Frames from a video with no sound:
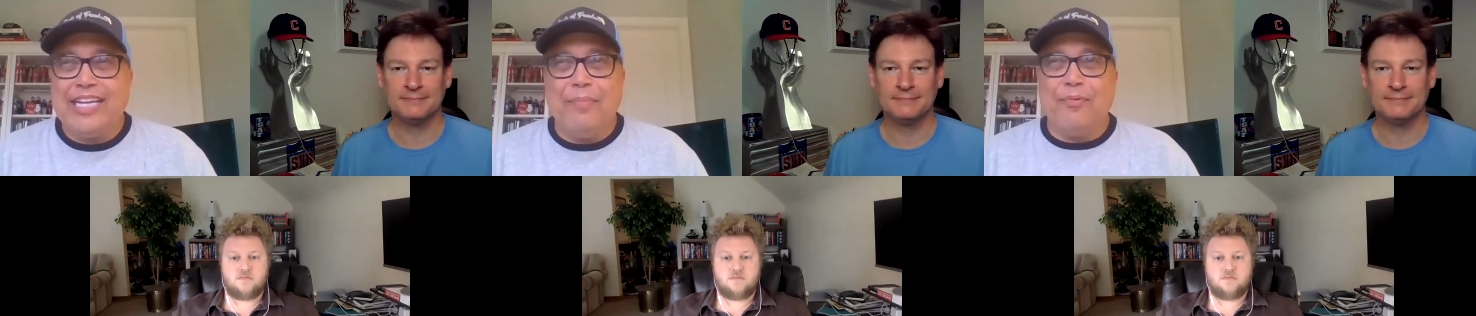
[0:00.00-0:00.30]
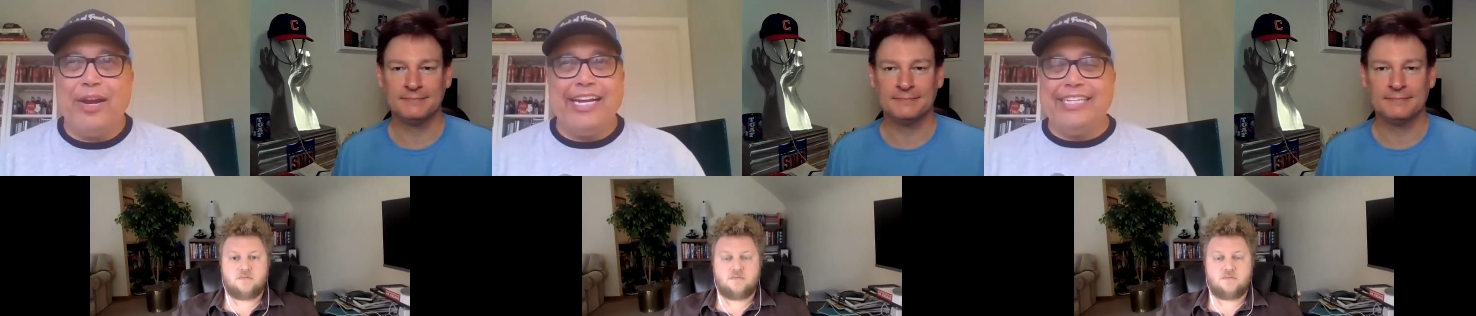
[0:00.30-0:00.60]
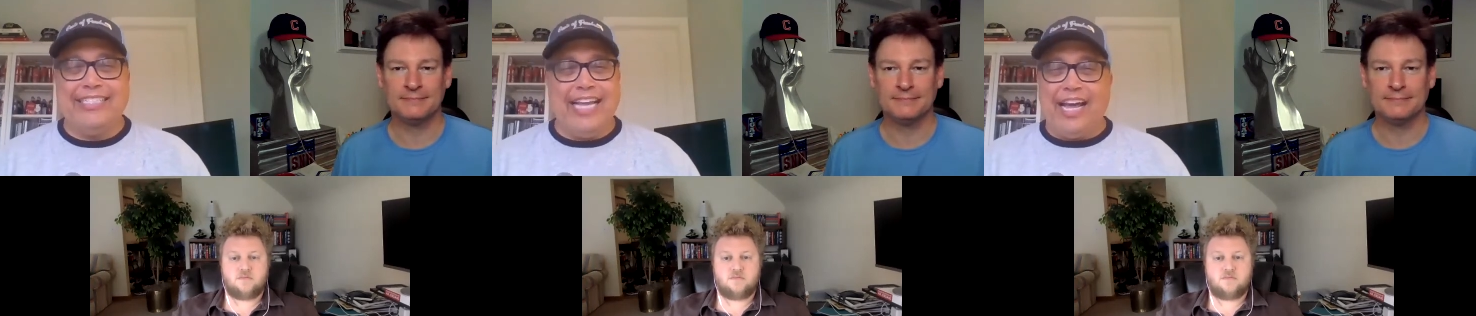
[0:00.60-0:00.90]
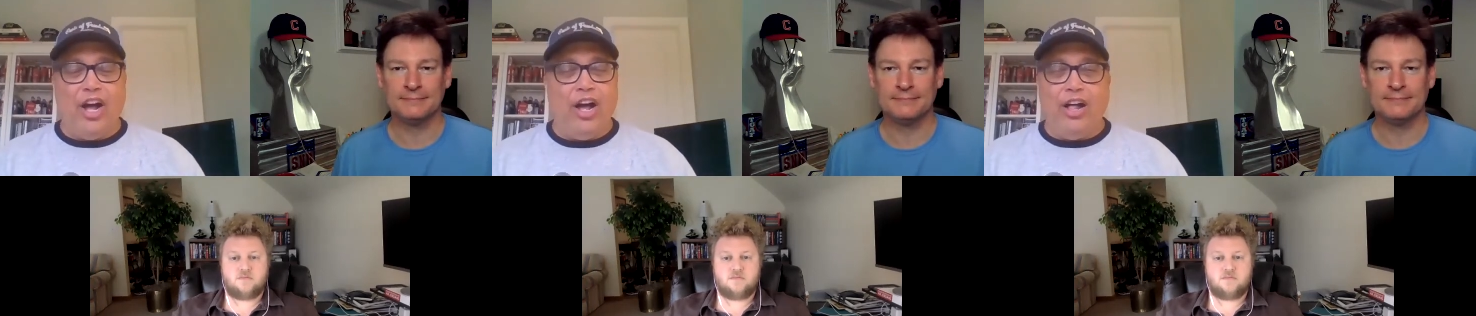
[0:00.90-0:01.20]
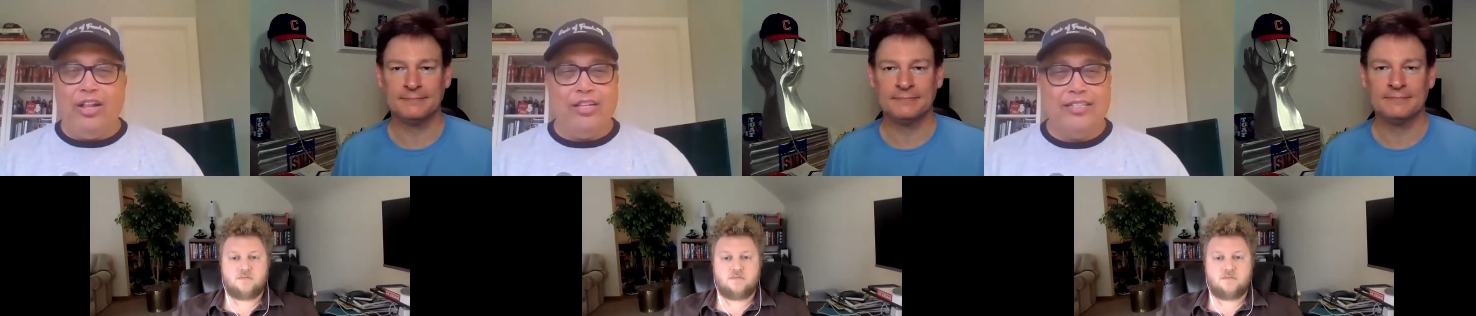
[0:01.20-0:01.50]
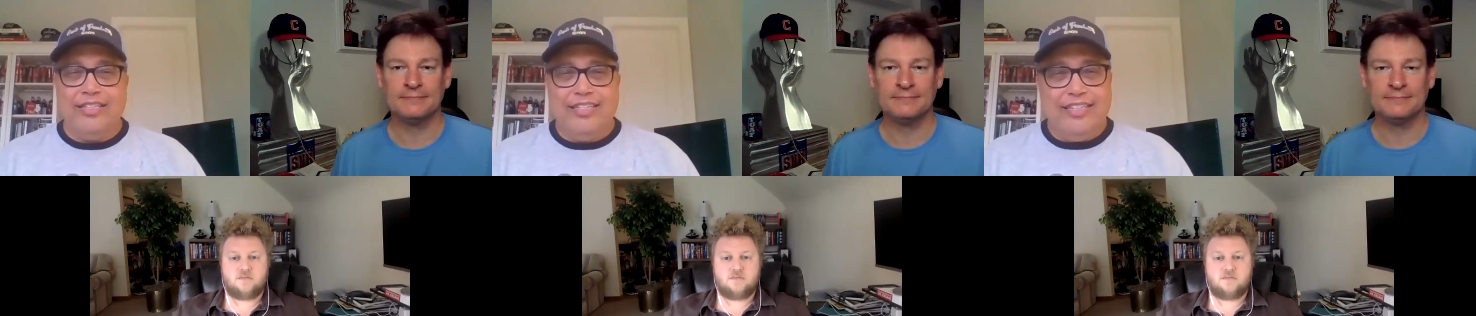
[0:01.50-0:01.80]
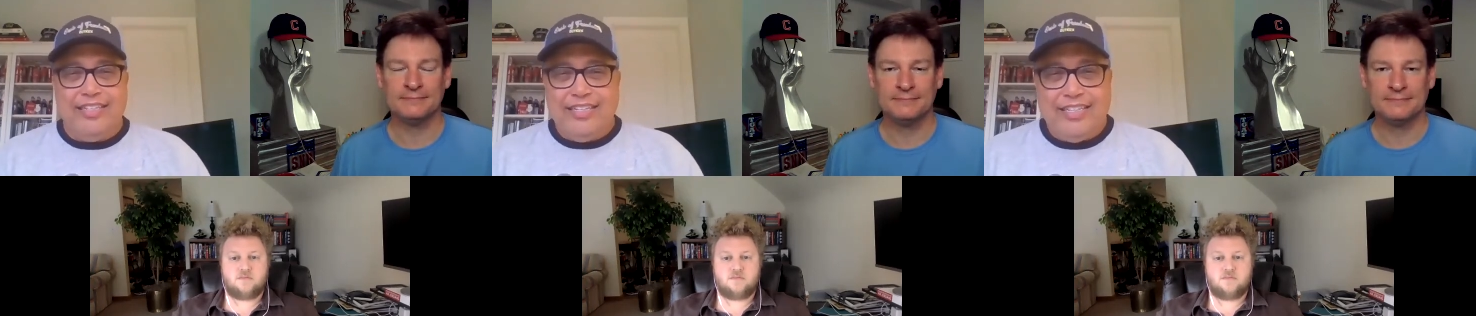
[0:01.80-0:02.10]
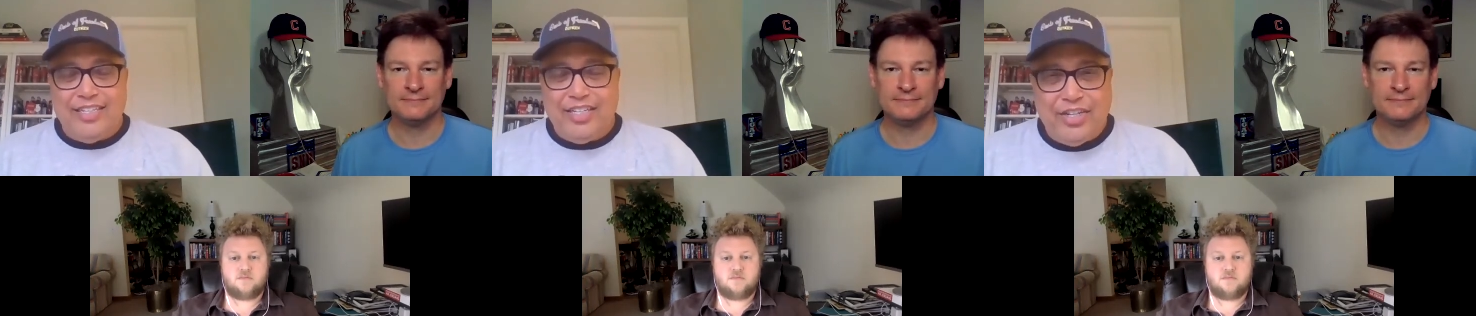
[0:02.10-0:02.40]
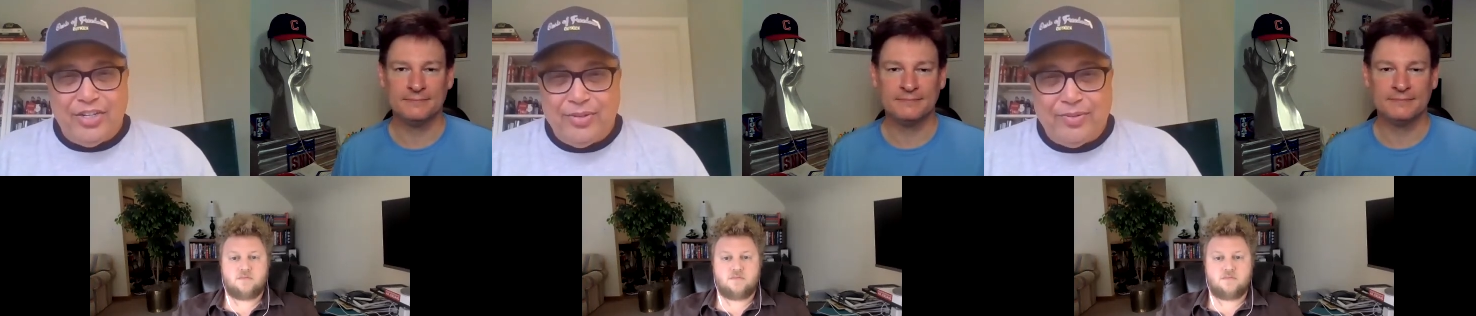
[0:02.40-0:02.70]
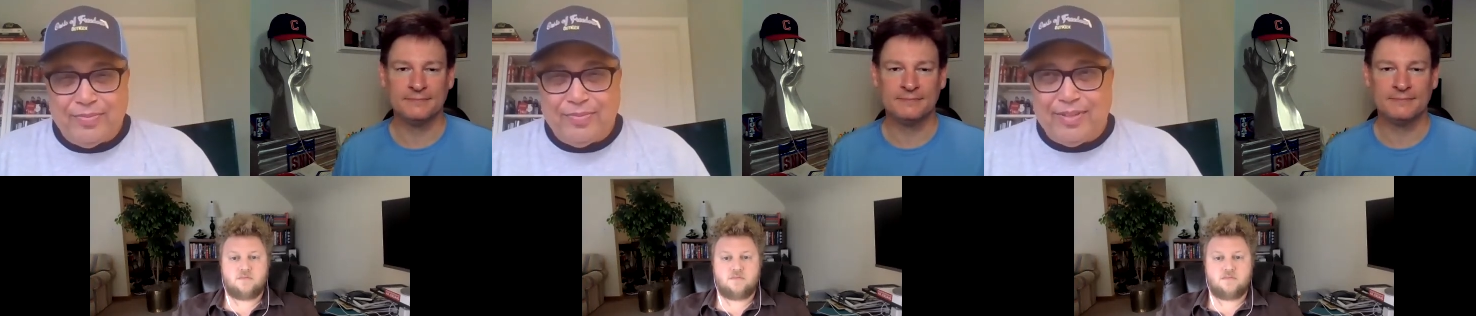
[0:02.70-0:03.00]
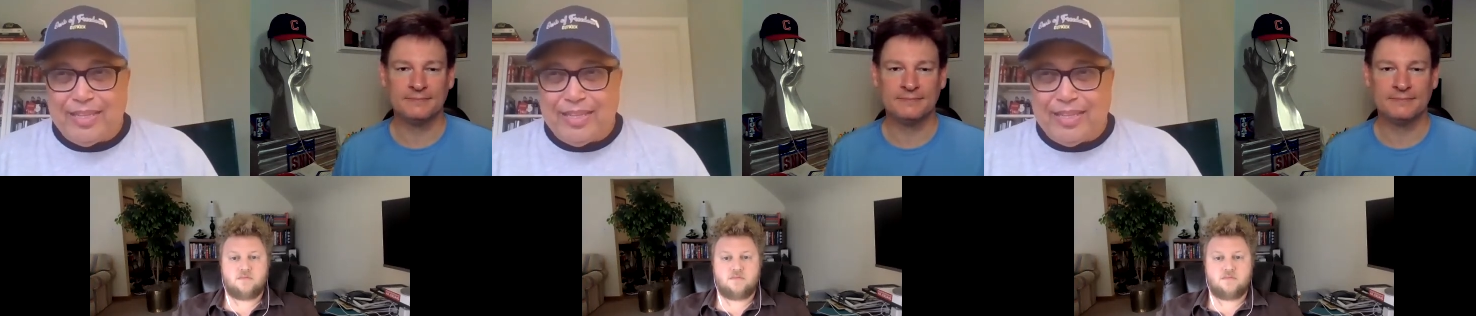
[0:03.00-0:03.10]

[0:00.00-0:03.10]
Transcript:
Speaker 1: Tom Brady's not all, you know,